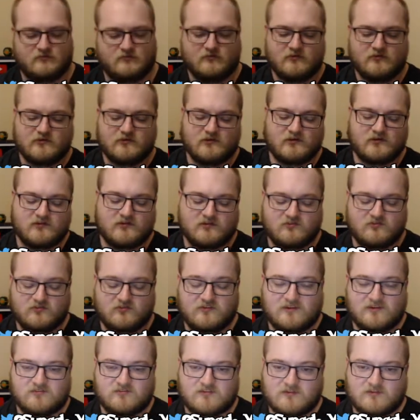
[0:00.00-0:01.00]
So, and she
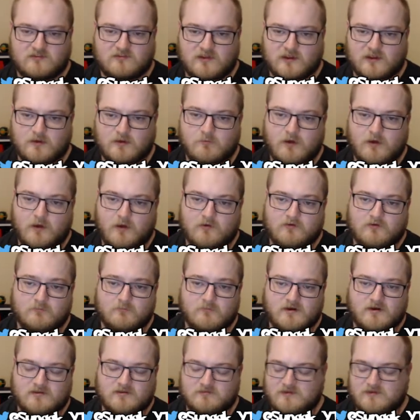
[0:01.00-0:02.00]
says she has psychic powers.
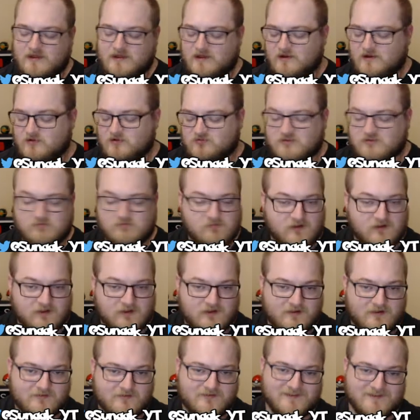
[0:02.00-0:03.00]
But yeah, no, she really
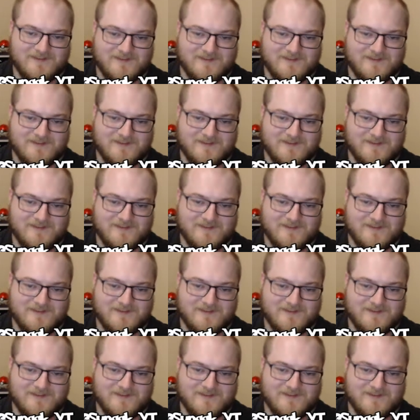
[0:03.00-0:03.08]
does.